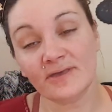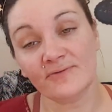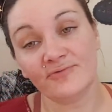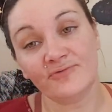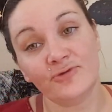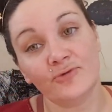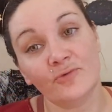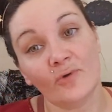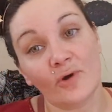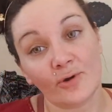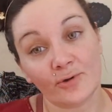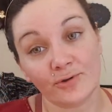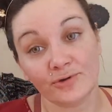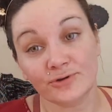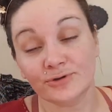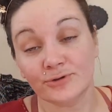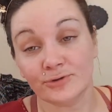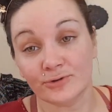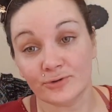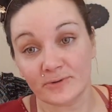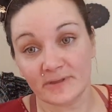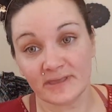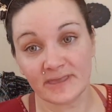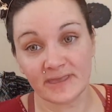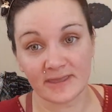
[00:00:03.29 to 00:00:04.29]
If you are
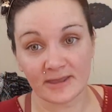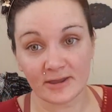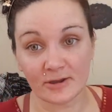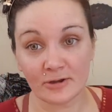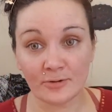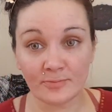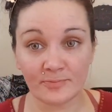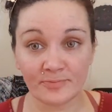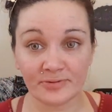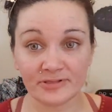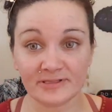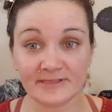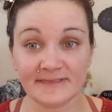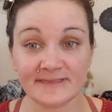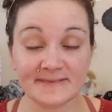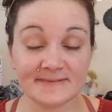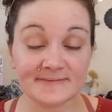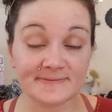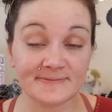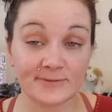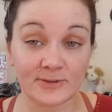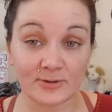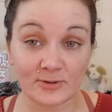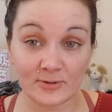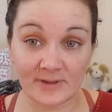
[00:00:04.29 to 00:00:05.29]
new here,
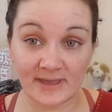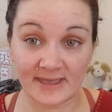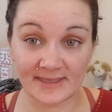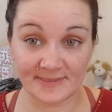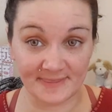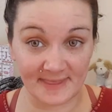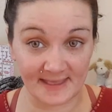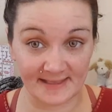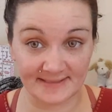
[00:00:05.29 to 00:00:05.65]
please do hit